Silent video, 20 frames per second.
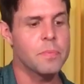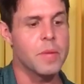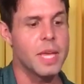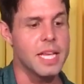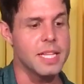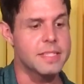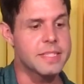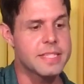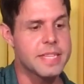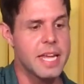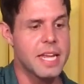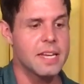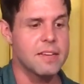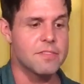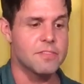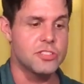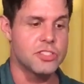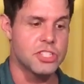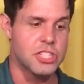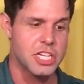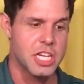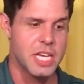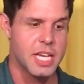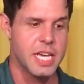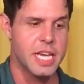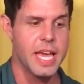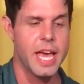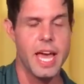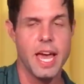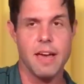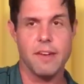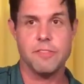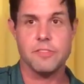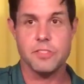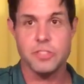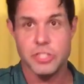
Instead of G F